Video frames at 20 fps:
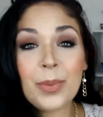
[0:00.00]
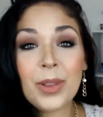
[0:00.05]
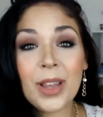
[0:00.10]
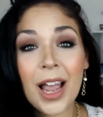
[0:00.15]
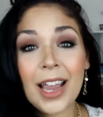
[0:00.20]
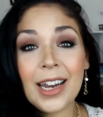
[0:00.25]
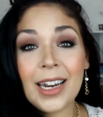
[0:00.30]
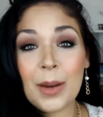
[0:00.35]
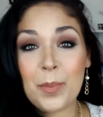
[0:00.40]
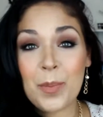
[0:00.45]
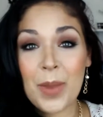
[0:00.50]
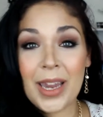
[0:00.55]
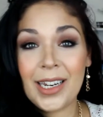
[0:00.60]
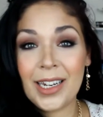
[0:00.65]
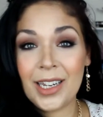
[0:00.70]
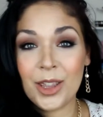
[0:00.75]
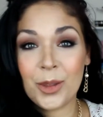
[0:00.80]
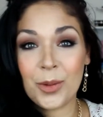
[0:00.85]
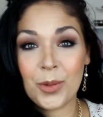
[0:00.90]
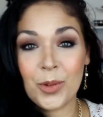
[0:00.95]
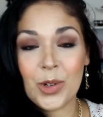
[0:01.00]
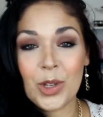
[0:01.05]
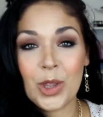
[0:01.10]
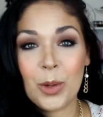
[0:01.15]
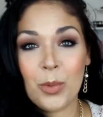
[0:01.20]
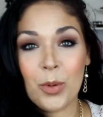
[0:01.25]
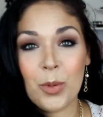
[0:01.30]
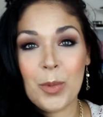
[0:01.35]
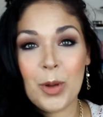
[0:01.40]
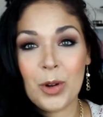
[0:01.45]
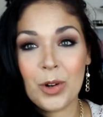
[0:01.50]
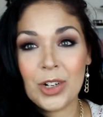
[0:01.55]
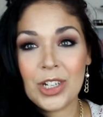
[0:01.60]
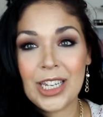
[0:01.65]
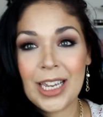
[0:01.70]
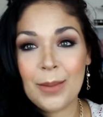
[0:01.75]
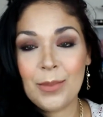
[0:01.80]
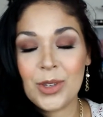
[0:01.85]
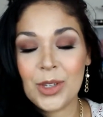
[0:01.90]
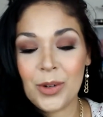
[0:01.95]
applied and made it through to the promoter
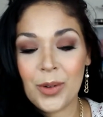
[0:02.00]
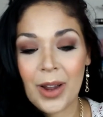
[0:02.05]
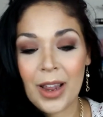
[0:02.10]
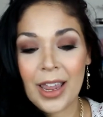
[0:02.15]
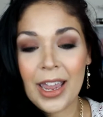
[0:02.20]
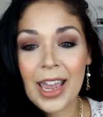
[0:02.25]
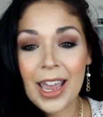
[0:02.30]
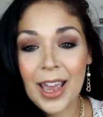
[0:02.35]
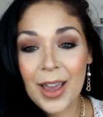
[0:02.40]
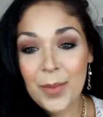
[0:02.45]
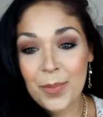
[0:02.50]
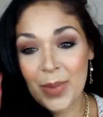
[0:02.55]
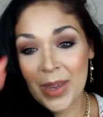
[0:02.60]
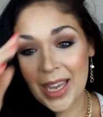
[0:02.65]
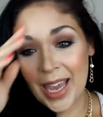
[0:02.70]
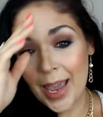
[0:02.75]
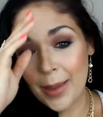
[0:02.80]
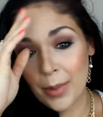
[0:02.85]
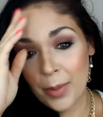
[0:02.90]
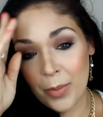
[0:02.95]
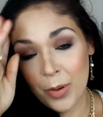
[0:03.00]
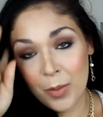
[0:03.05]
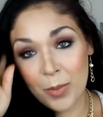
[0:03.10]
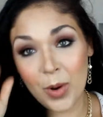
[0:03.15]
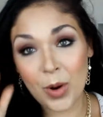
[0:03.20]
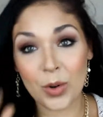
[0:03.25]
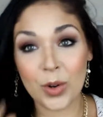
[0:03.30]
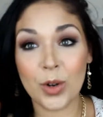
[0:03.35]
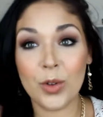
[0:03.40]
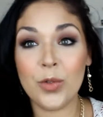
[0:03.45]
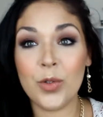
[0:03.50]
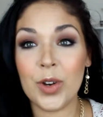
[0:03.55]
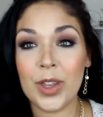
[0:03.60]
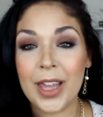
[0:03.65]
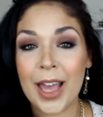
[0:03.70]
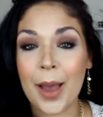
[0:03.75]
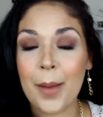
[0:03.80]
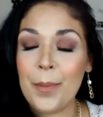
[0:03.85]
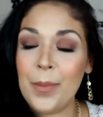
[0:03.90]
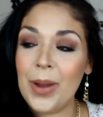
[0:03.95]
team, so I became a promoter for
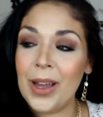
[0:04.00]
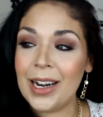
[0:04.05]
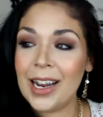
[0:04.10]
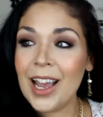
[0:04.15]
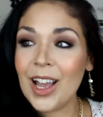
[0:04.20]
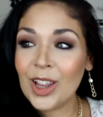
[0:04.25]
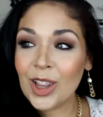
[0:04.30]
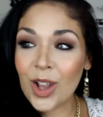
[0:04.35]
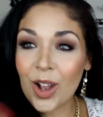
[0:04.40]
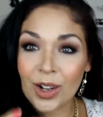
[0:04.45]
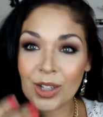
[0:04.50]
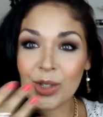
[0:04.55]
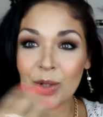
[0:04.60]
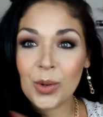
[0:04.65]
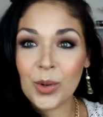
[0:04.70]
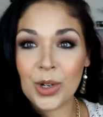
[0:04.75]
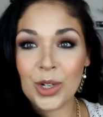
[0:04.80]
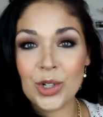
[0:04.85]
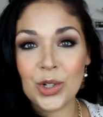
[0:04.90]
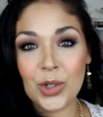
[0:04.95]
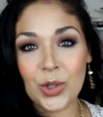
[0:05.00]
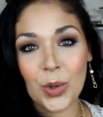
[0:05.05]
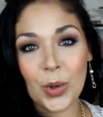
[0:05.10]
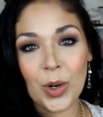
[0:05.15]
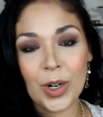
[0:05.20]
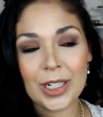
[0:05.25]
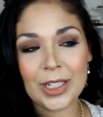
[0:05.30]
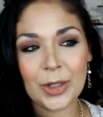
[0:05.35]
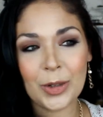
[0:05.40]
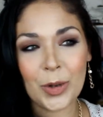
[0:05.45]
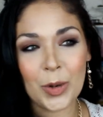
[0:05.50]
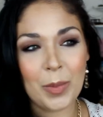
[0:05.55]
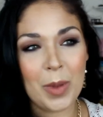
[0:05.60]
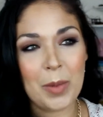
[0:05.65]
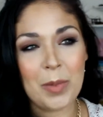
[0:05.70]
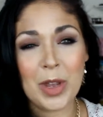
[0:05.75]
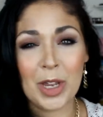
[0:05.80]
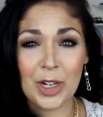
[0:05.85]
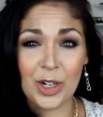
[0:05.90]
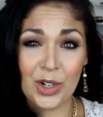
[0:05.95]
them. But long story short, or
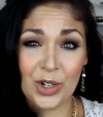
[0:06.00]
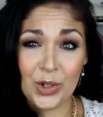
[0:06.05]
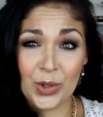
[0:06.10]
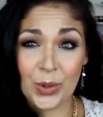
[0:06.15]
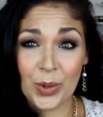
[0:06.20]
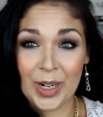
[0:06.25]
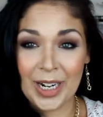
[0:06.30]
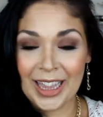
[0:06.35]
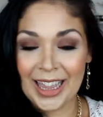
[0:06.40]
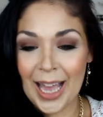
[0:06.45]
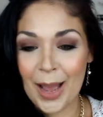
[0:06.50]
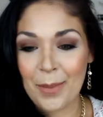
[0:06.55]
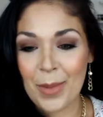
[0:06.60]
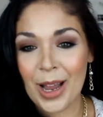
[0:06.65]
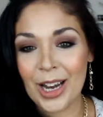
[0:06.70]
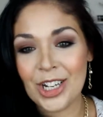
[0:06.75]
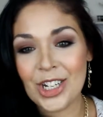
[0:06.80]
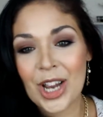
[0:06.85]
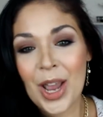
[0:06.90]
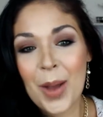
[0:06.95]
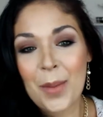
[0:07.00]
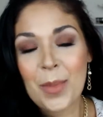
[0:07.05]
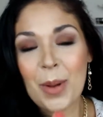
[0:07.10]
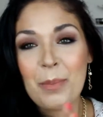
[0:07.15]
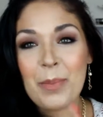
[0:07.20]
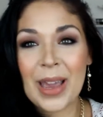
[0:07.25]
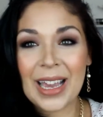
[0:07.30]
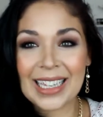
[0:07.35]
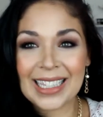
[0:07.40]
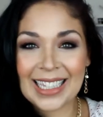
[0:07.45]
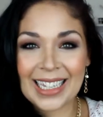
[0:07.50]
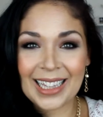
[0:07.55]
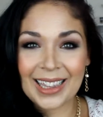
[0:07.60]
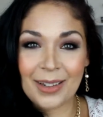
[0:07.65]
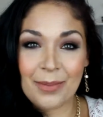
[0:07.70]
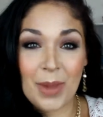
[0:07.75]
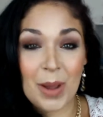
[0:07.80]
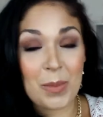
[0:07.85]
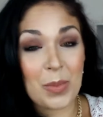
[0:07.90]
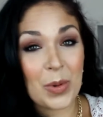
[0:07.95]
maybe I didn't short it that much, but
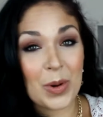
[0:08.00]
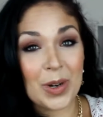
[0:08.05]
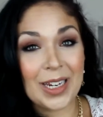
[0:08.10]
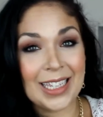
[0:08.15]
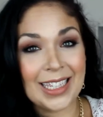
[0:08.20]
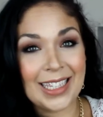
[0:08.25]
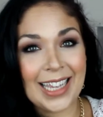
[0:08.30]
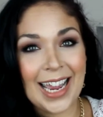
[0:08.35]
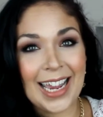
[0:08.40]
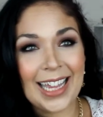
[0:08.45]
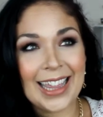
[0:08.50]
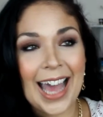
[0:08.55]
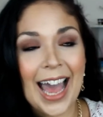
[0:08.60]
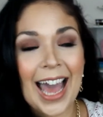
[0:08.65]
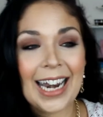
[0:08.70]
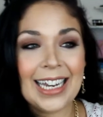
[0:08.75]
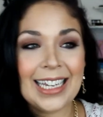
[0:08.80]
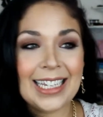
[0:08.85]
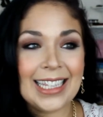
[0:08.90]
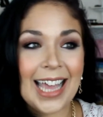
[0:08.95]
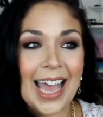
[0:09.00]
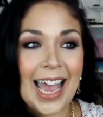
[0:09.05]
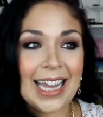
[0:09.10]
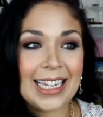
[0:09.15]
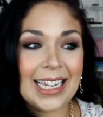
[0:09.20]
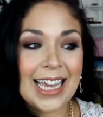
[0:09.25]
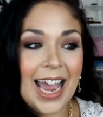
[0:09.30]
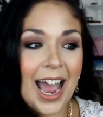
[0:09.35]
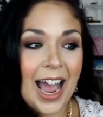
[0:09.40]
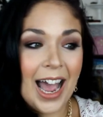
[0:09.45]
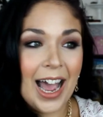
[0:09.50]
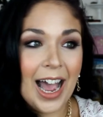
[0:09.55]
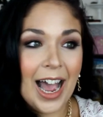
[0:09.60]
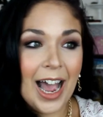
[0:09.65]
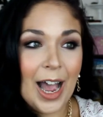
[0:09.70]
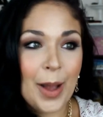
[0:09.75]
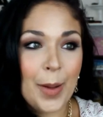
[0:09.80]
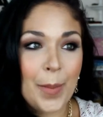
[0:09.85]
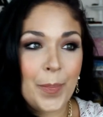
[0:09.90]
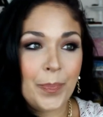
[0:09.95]
basically my point in saying that is that
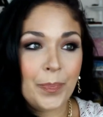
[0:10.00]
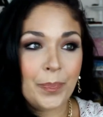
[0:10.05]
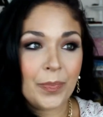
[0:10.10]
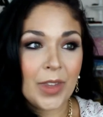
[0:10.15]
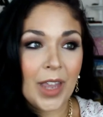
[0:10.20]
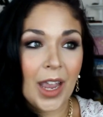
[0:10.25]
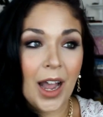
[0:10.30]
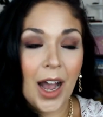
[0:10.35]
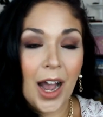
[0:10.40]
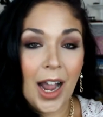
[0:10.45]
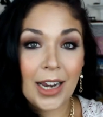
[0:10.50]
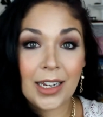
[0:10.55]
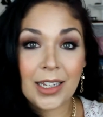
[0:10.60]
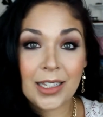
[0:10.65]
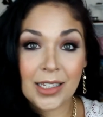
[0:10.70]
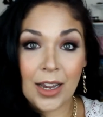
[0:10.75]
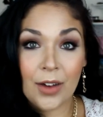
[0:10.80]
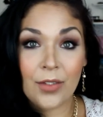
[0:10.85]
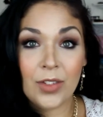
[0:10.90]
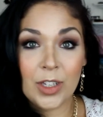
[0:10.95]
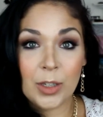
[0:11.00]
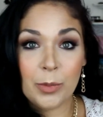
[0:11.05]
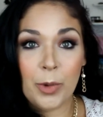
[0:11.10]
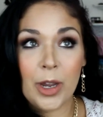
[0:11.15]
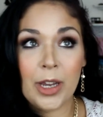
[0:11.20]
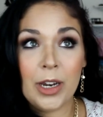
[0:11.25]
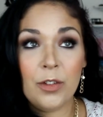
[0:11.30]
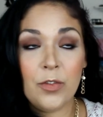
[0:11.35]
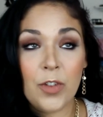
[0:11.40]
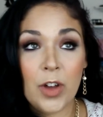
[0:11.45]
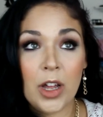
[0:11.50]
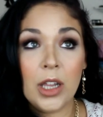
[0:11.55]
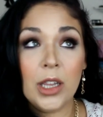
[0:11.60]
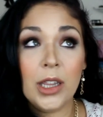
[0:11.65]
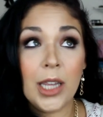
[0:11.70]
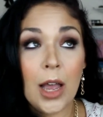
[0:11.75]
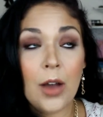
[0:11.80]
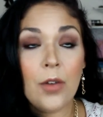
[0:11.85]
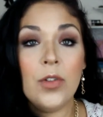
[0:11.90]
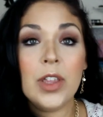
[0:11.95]
um, I discovered this brand and
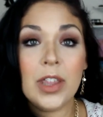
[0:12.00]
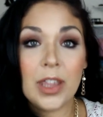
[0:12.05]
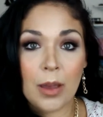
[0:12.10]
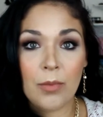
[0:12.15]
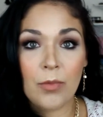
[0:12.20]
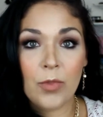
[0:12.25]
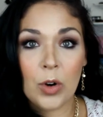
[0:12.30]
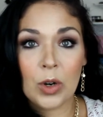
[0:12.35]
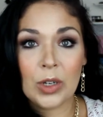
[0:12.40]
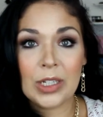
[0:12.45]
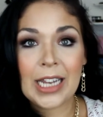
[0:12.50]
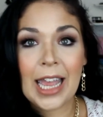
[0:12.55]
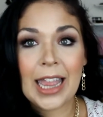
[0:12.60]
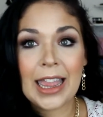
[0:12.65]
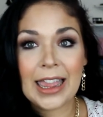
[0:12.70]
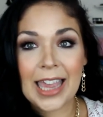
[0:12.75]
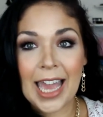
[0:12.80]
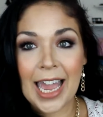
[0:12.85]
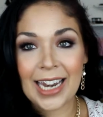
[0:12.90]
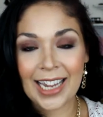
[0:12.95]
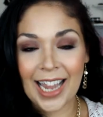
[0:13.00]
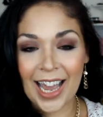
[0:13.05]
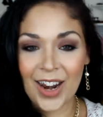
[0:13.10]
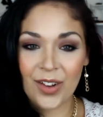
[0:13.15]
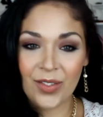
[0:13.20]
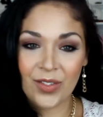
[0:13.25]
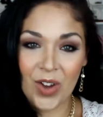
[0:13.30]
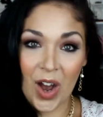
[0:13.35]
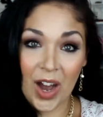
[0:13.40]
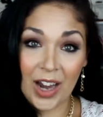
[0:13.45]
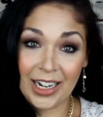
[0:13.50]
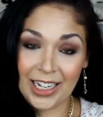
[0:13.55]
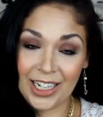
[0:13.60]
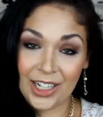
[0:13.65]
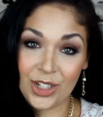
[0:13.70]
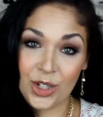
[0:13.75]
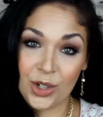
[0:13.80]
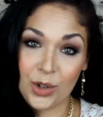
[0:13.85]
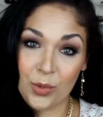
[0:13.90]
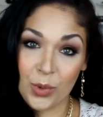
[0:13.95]
fell in love with them first and then kind of got
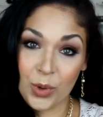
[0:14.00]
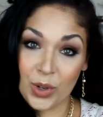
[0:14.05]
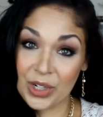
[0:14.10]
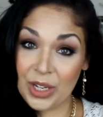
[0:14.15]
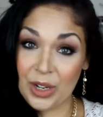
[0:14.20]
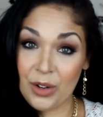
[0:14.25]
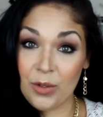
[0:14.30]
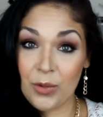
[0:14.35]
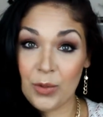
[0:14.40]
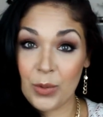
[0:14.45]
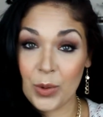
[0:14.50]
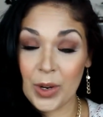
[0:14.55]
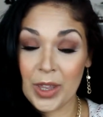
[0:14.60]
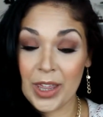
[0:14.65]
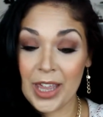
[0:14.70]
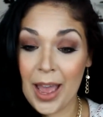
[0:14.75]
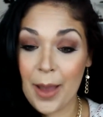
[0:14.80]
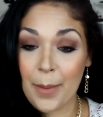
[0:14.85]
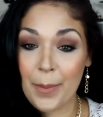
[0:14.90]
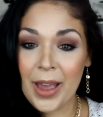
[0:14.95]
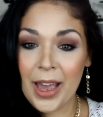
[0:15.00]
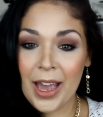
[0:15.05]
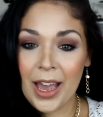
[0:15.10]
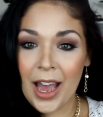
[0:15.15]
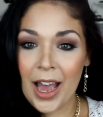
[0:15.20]
into working for them.